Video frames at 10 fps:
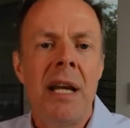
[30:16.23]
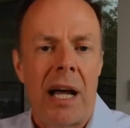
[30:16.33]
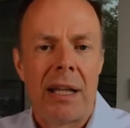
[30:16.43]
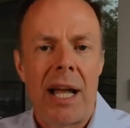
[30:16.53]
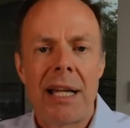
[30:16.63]

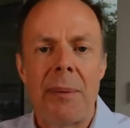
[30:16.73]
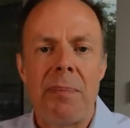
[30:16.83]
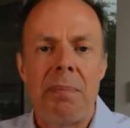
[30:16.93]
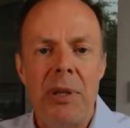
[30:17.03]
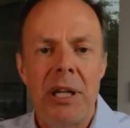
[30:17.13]
A lot of
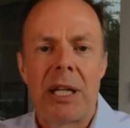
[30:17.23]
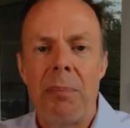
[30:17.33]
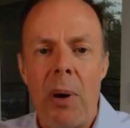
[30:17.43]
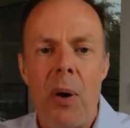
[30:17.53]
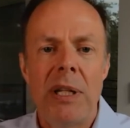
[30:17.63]
the
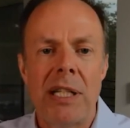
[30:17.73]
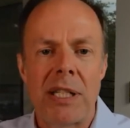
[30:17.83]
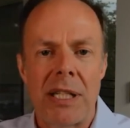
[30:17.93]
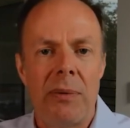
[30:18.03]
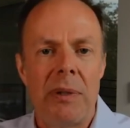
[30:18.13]
components that